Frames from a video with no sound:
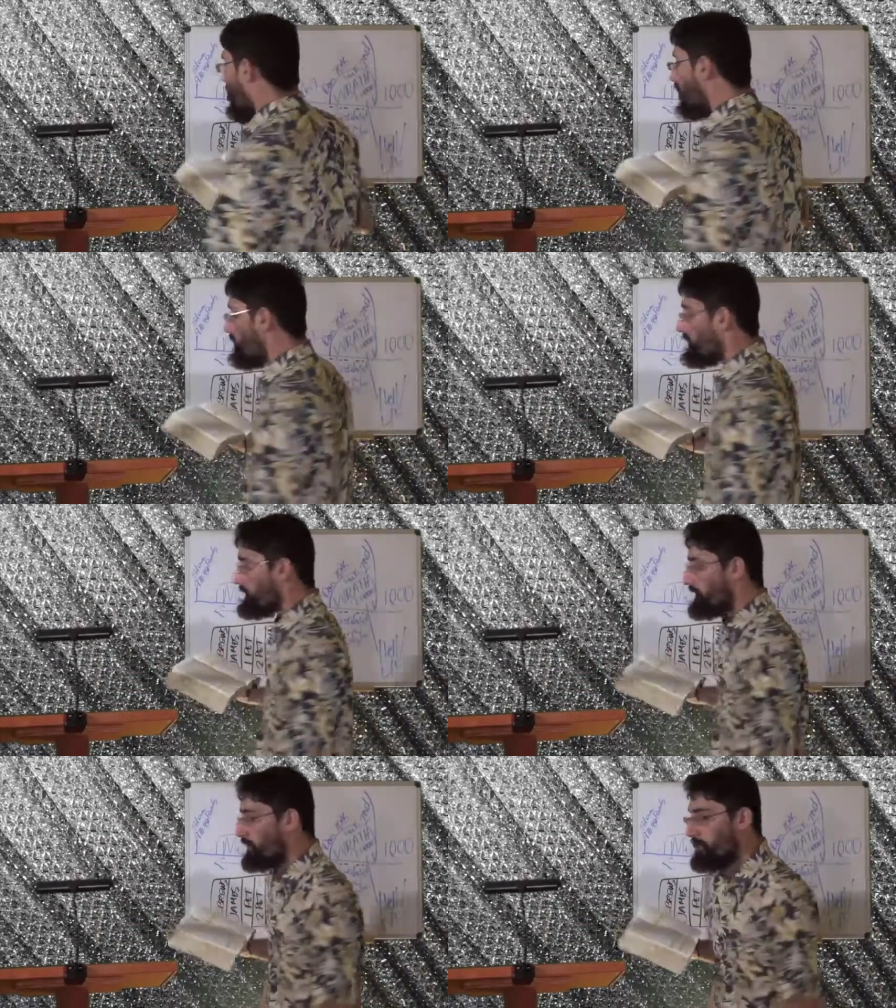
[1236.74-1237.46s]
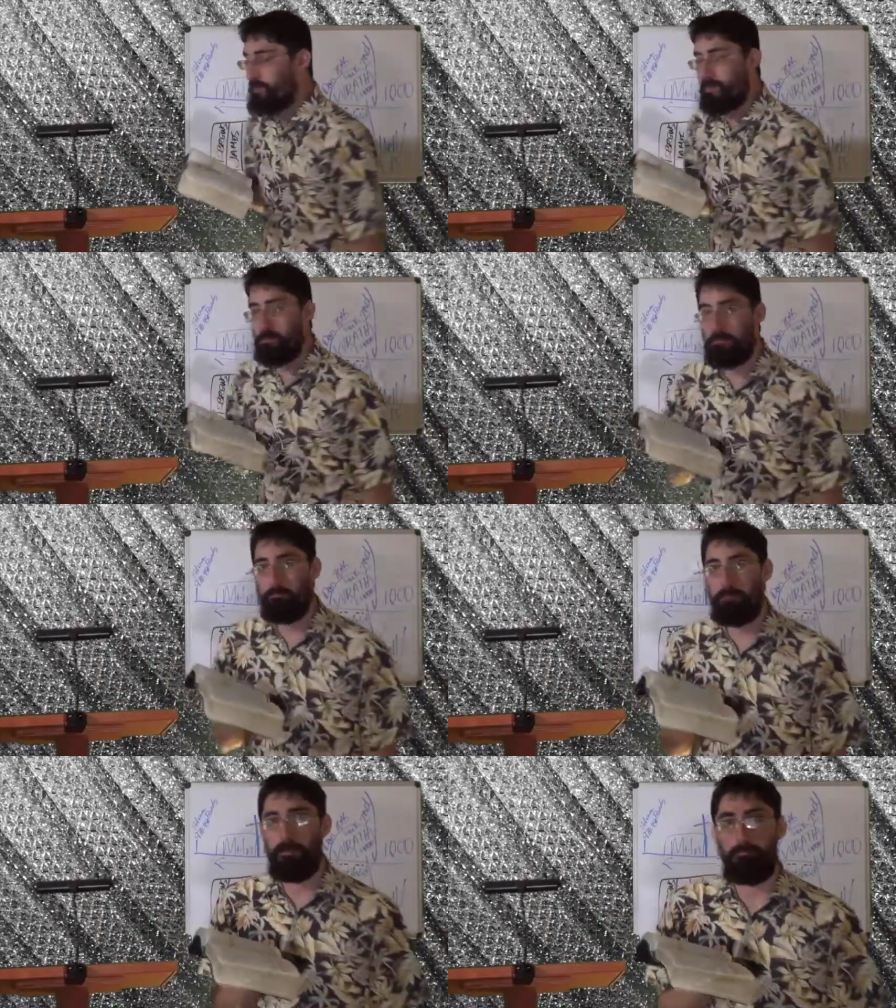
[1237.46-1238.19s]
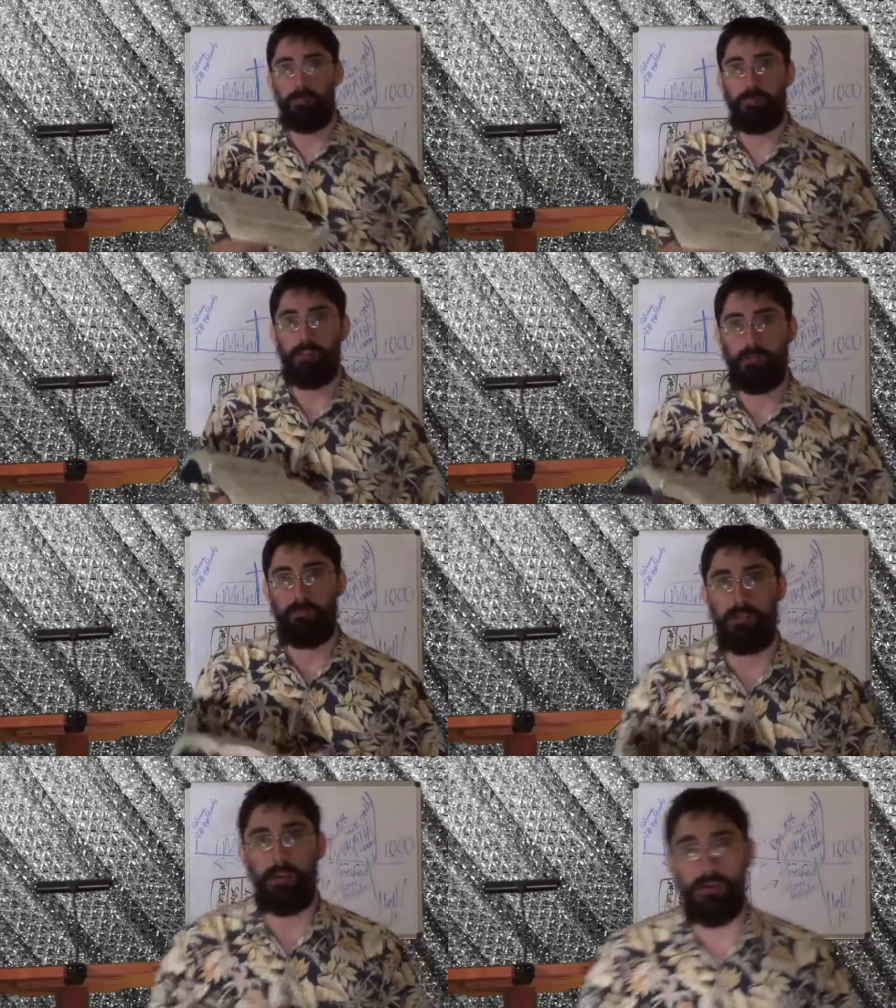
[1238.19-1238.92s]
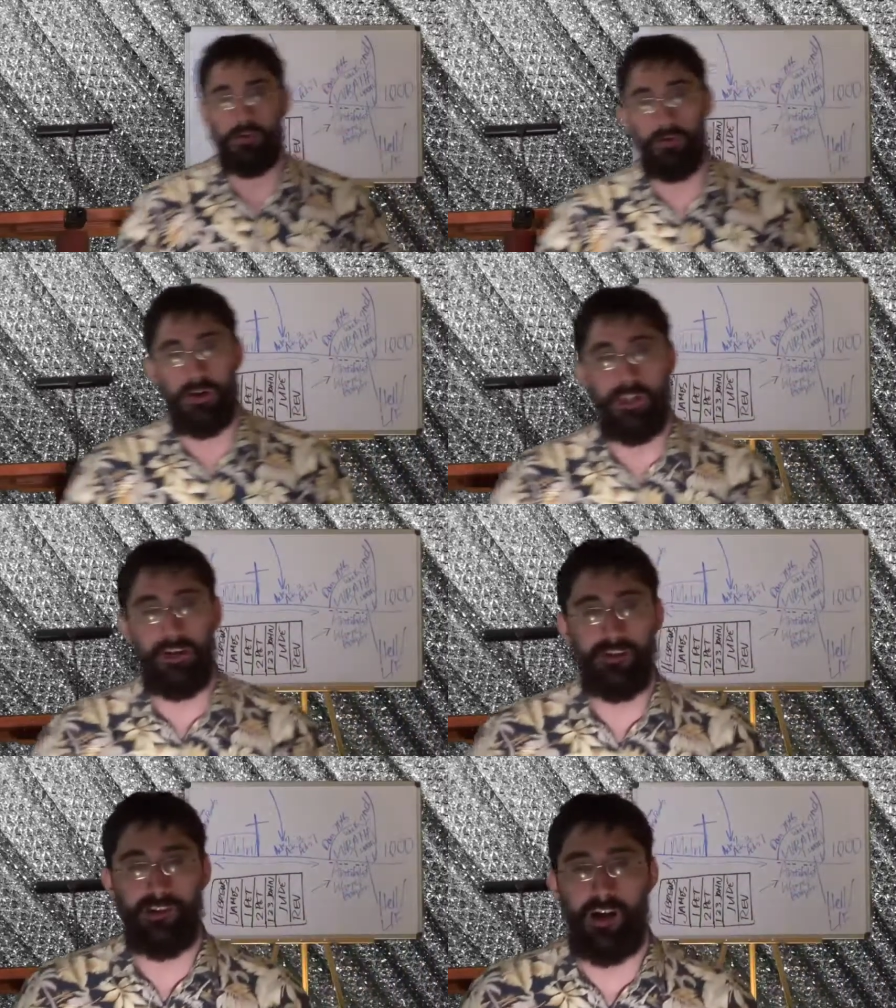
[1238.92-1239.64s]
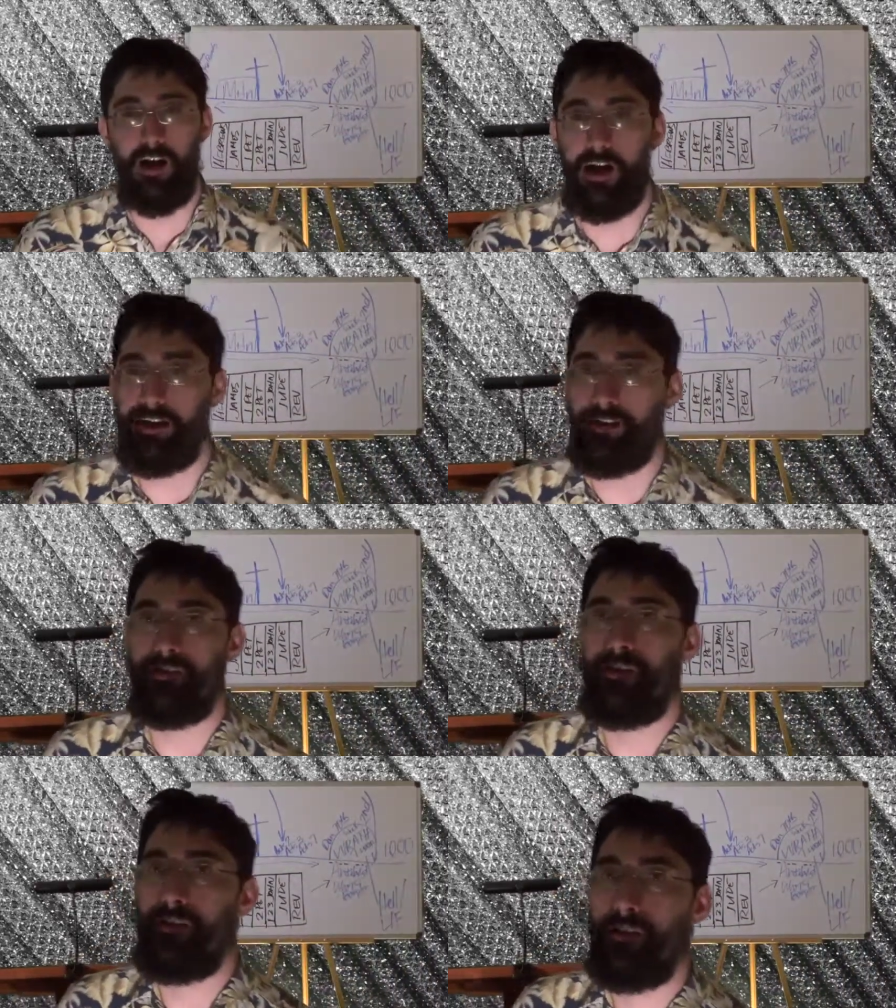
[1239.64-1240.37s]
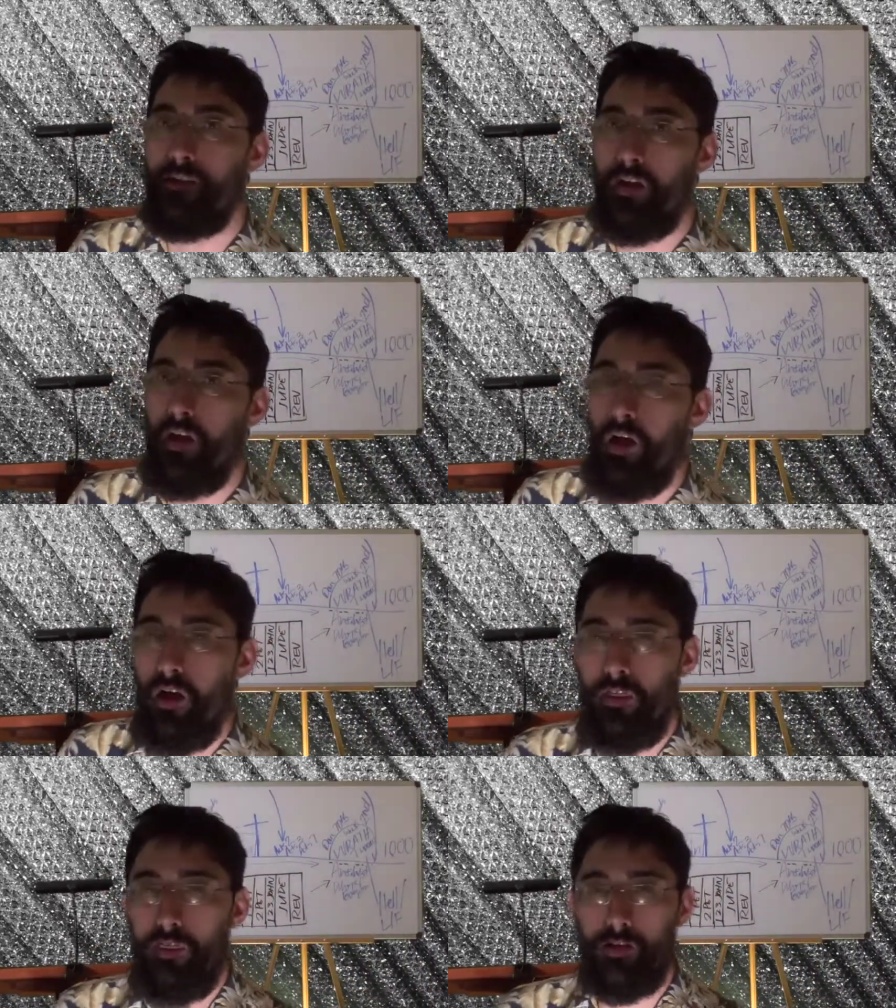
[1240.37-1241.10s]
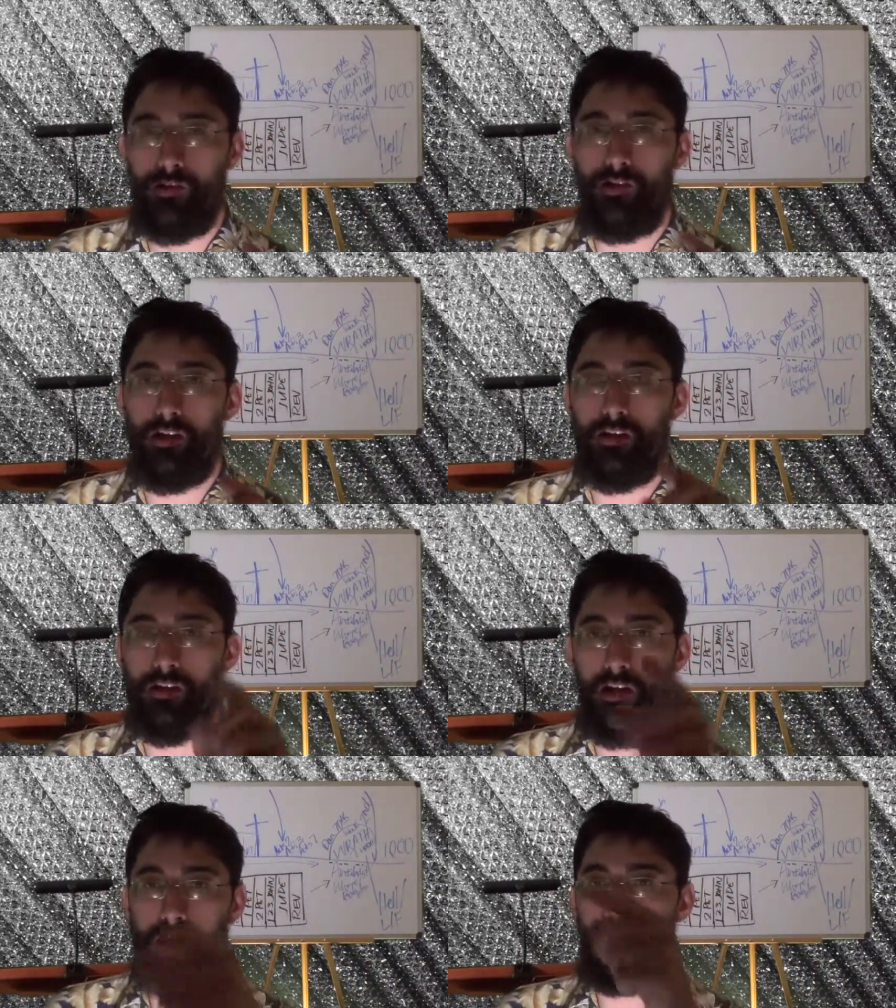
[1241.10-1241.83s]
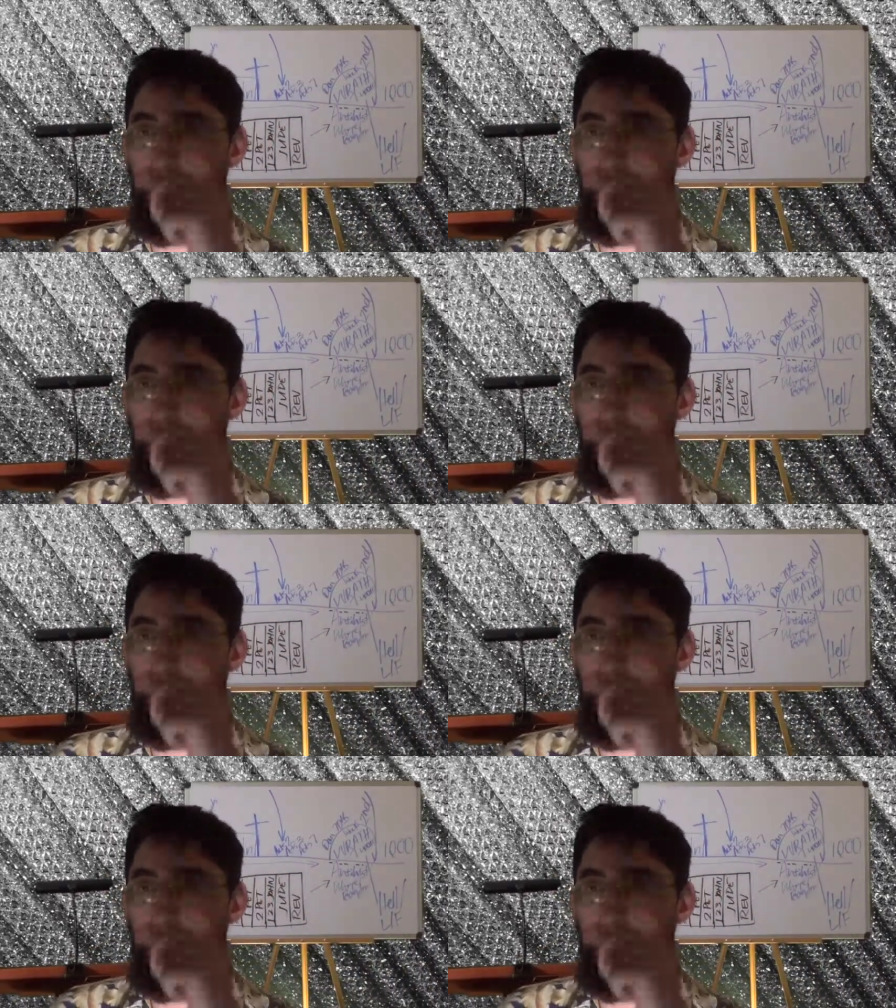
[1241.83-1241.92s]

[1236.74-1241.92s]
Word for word: And then you know what? There'll be people who come along who are less kind. And they'll stick a gun in